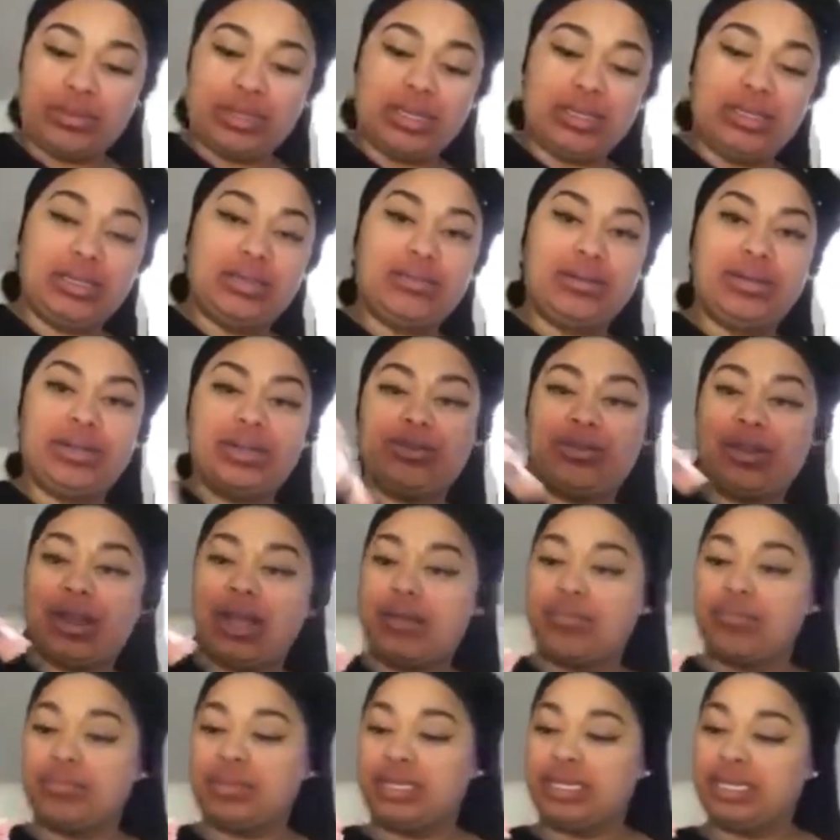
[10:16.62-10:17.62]
And I'm gonna
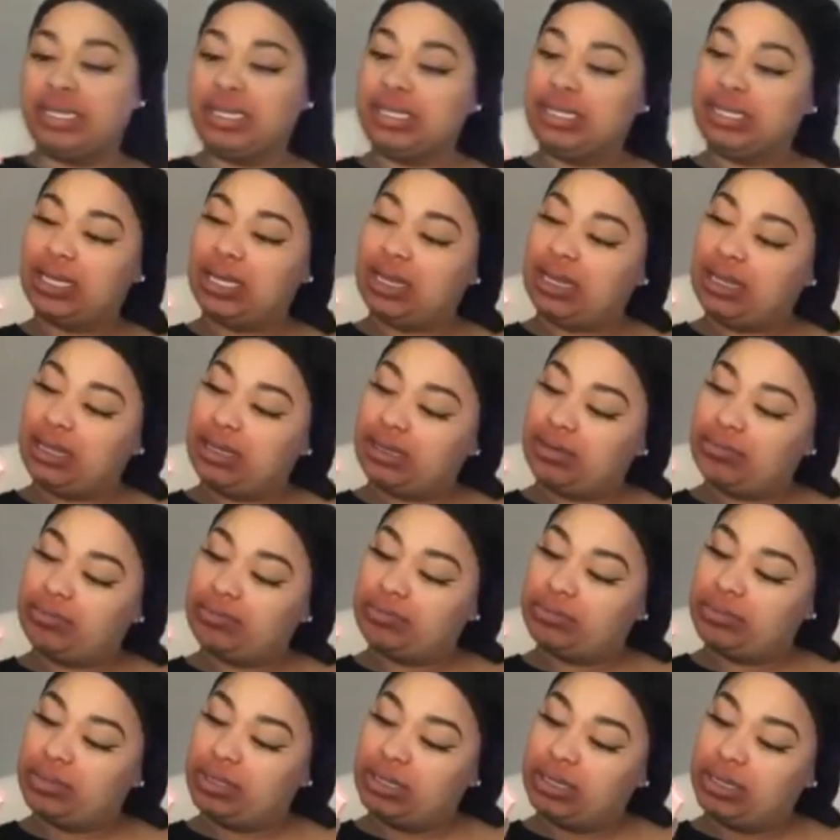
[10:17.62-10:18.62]
grab the
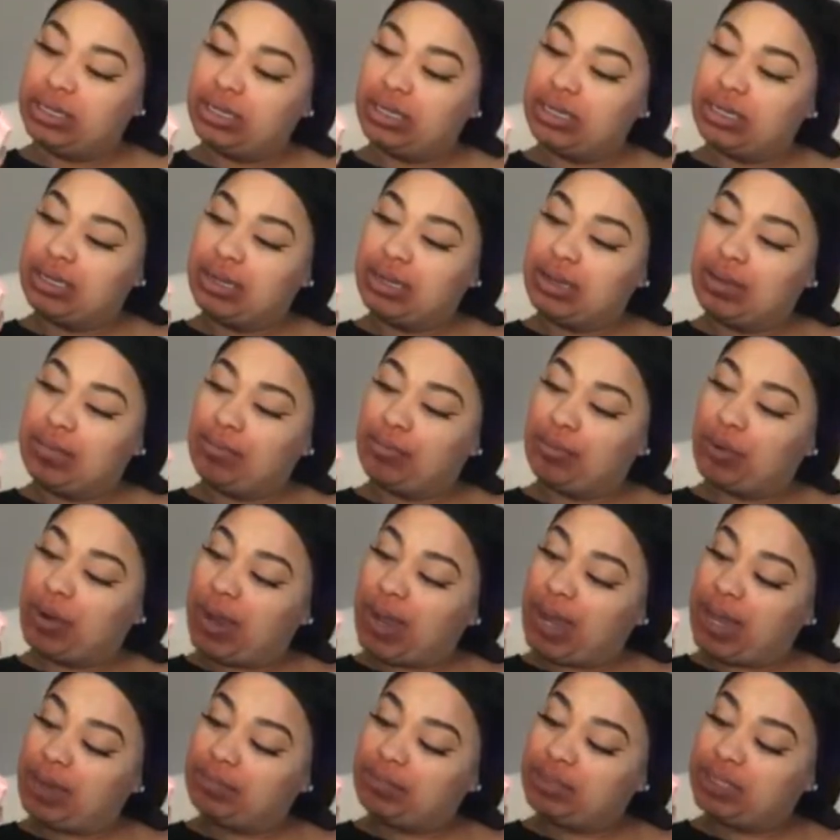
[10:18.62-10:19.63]

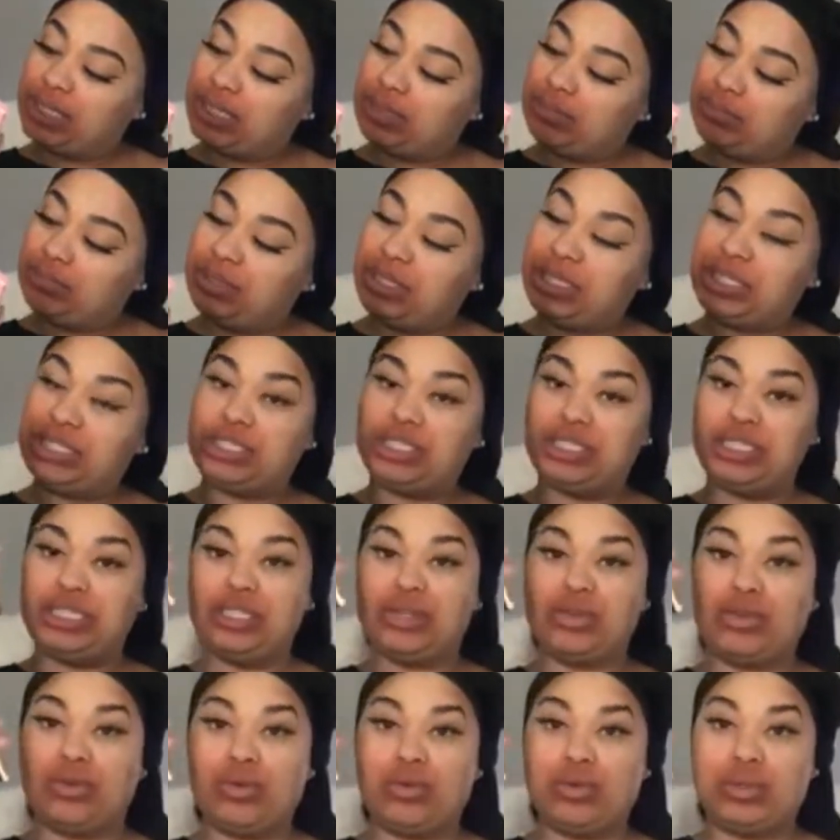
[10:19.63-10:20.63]
Primed in Peachy
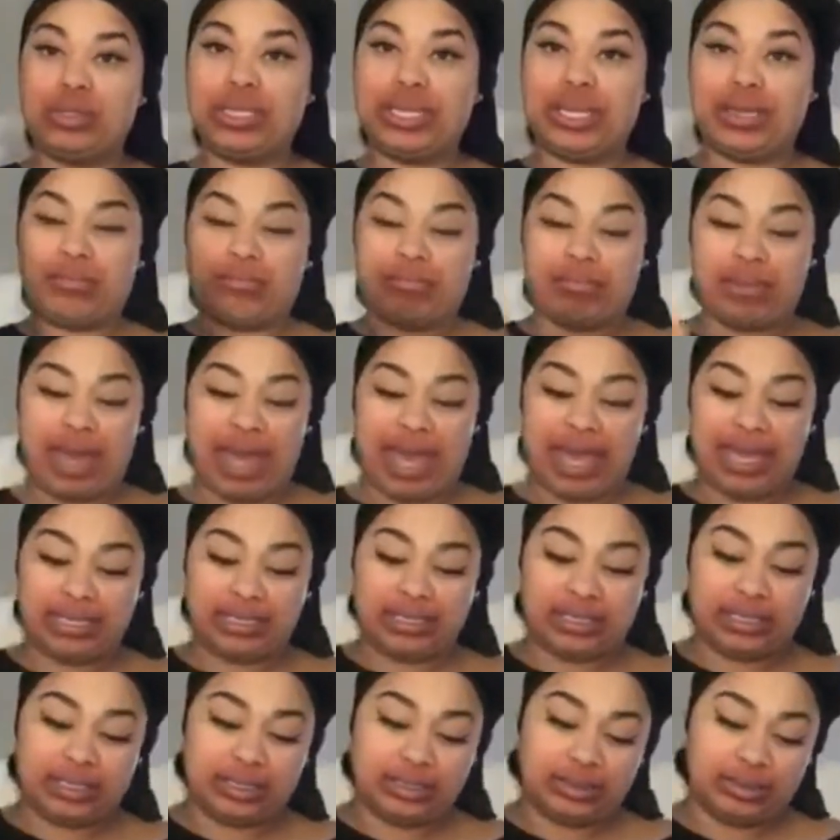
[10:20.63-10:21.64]
Cooling
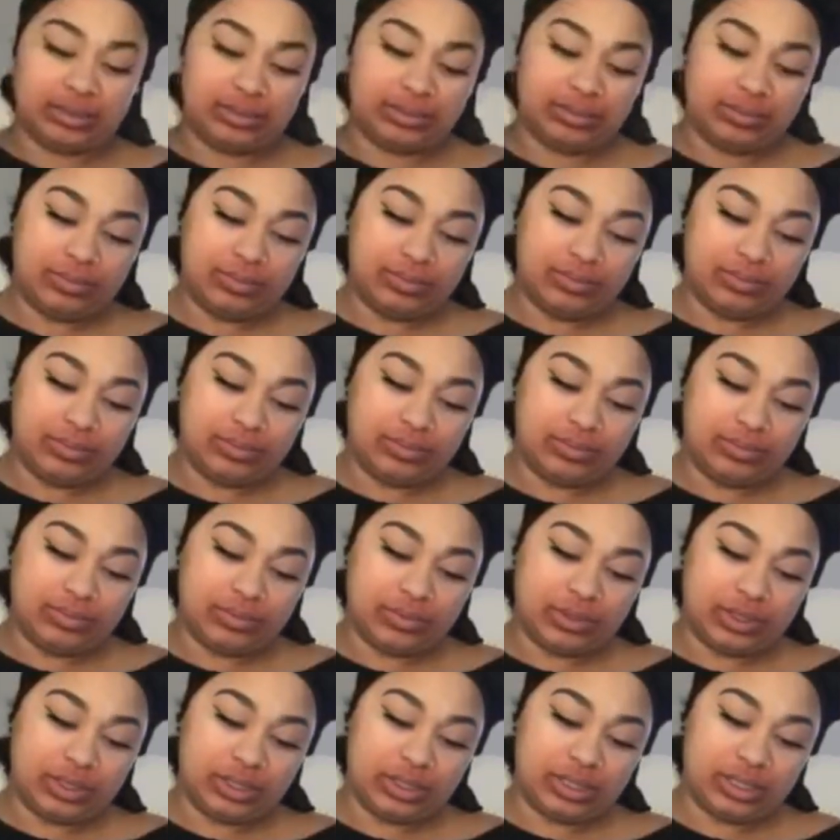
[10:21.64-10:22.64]
Matte.
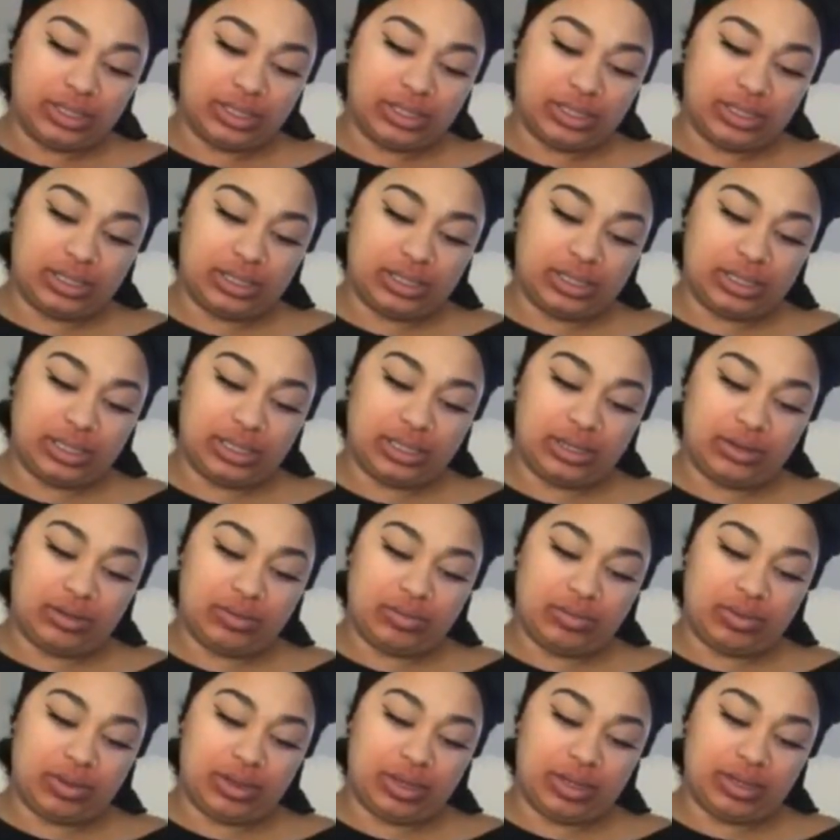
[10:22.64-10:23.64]
Just a little
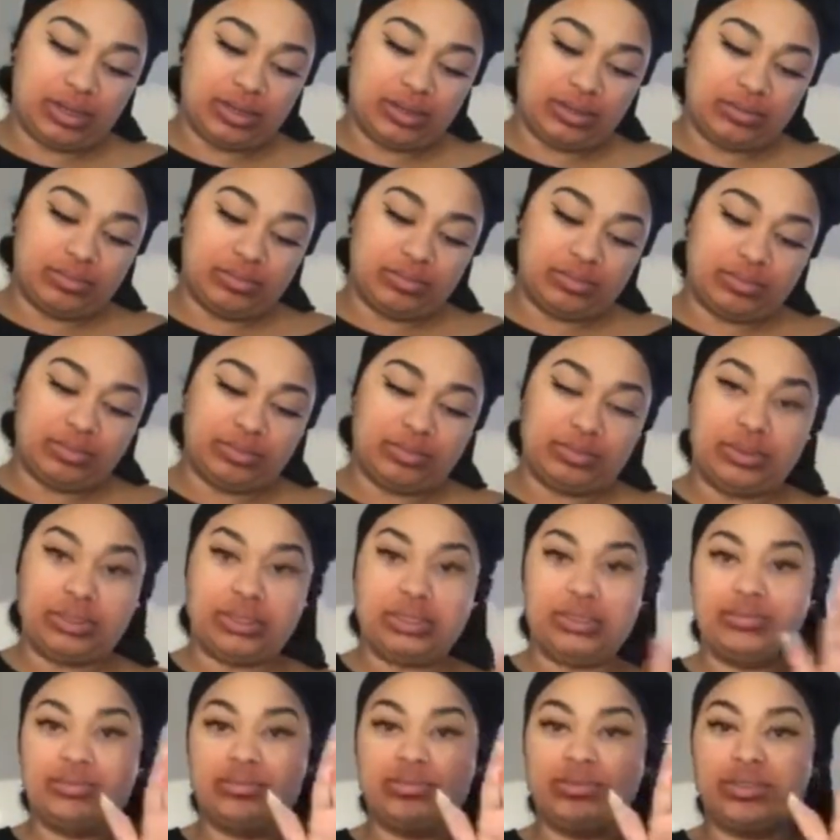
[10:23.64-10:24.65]
pump. See,
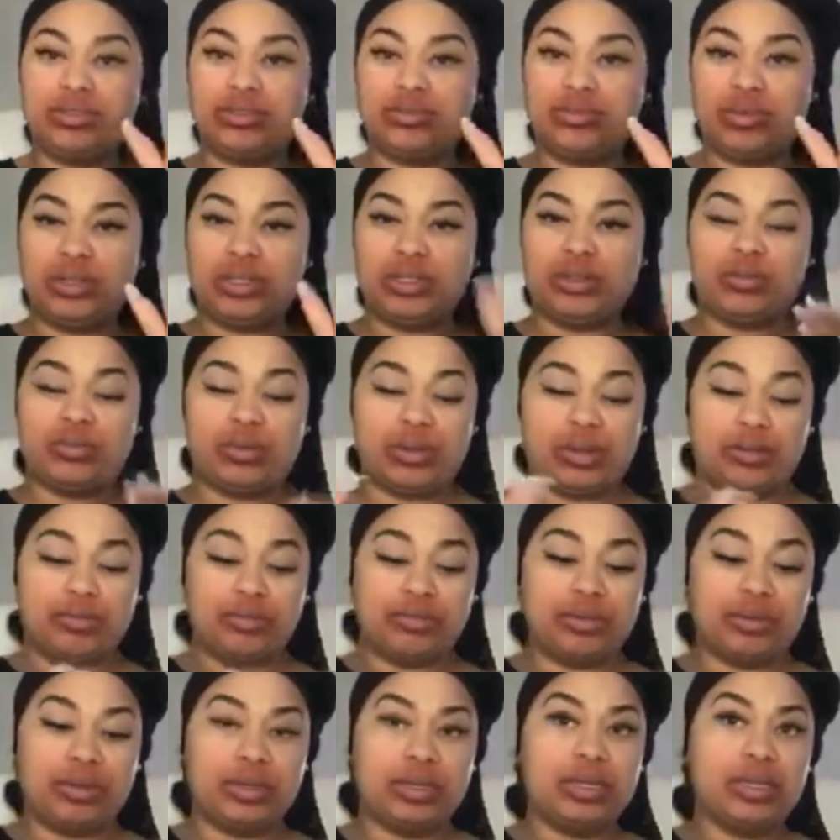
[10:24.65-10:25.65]
just one little
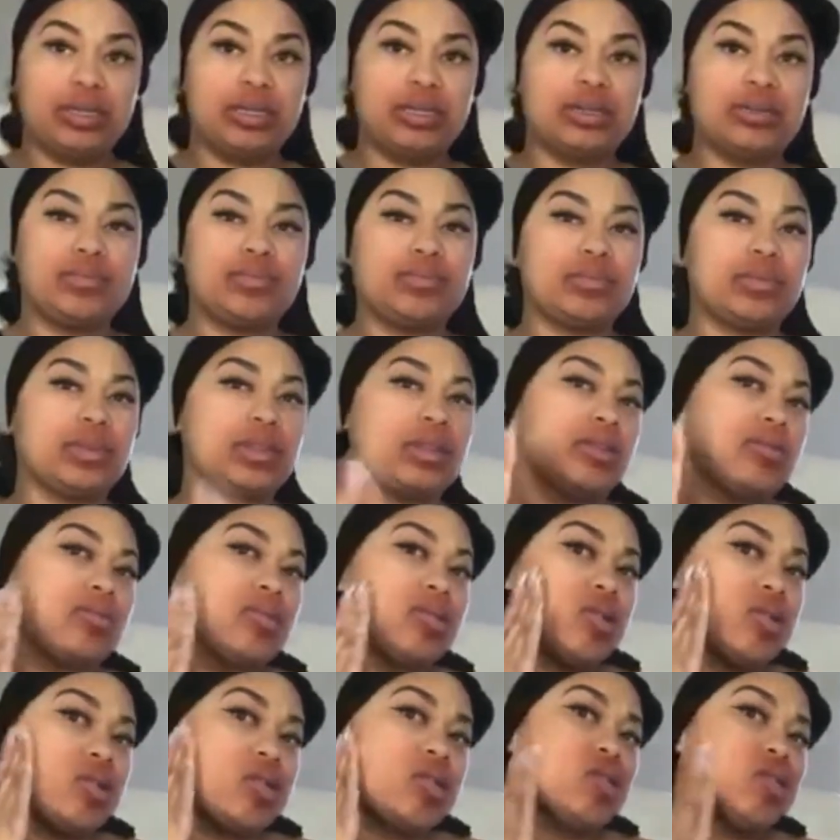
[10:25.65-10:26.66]
pump. And then I'm
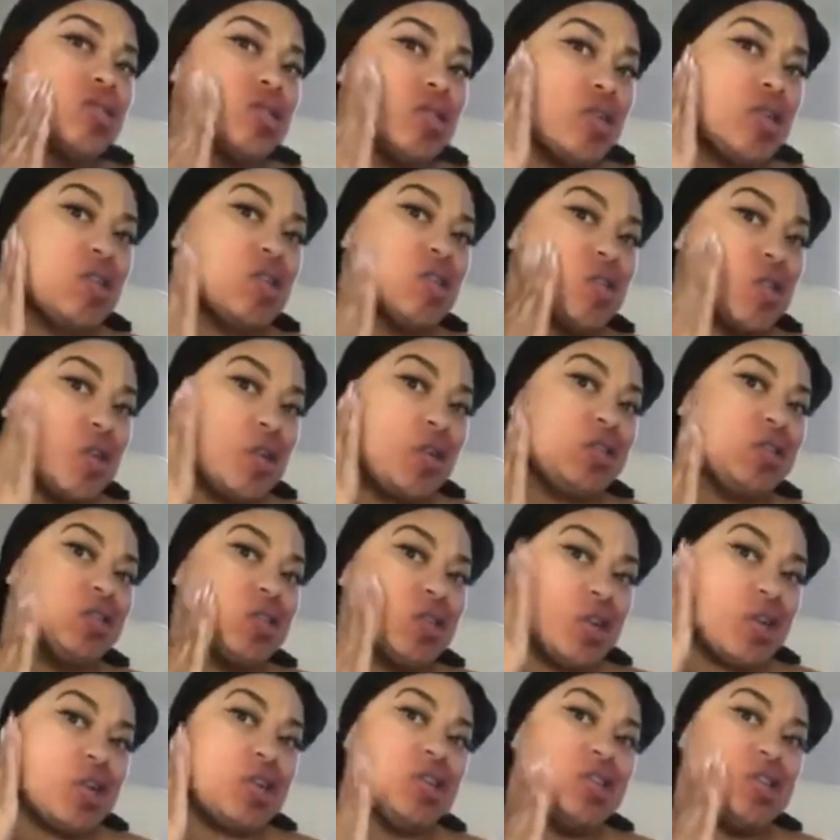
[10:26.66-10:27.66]
gonna get in the areas that
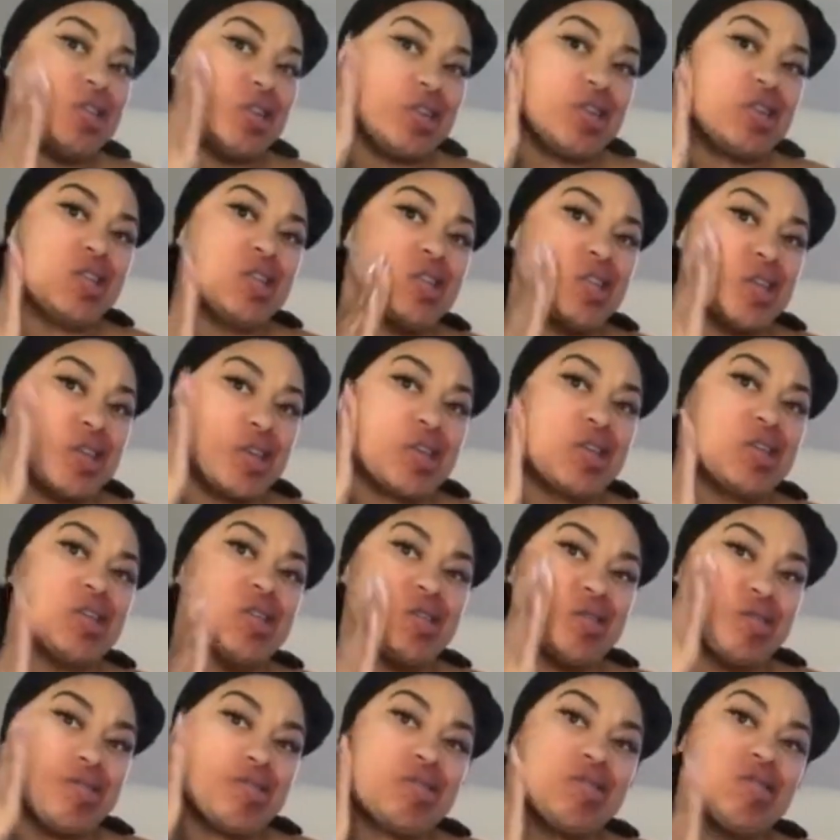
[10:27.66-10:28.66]
I didn't get
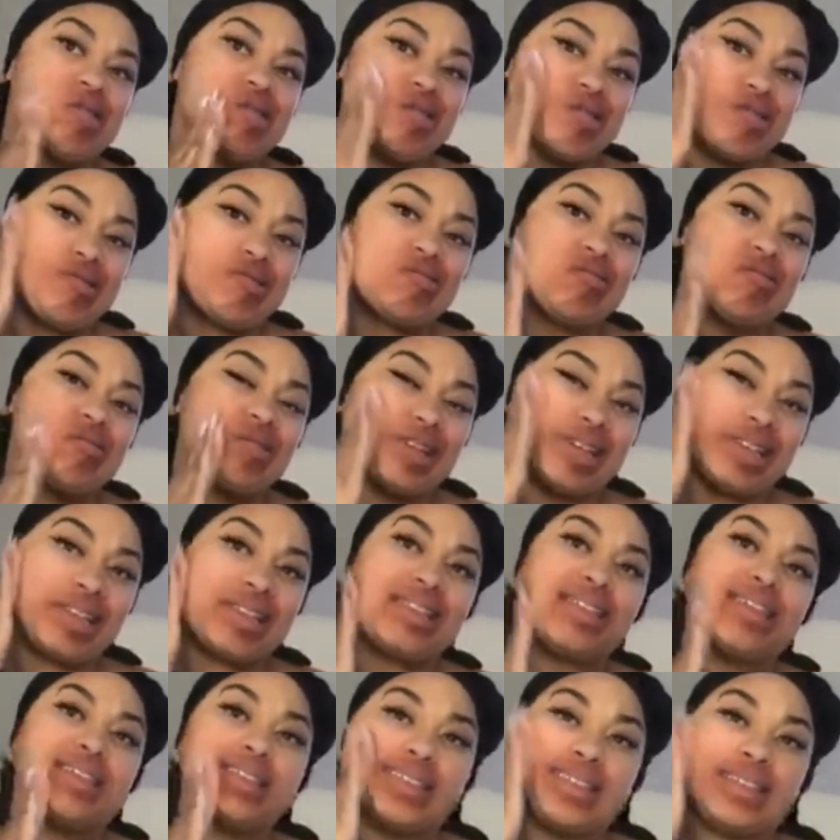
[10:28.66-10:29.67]
with
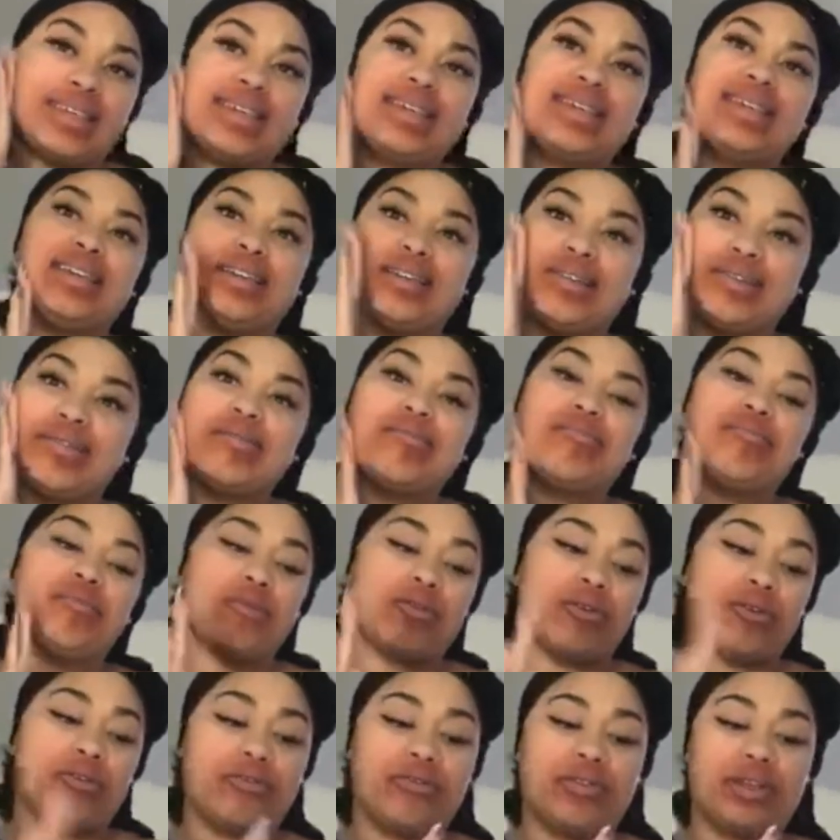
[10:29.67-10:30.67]
the
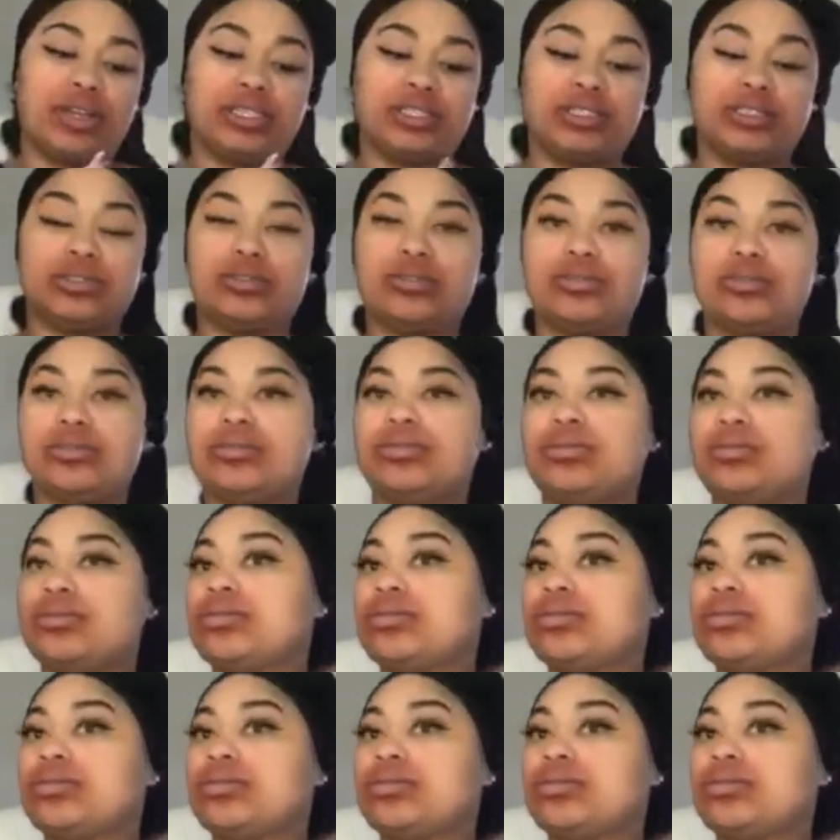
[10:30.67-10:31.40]
POREfessional.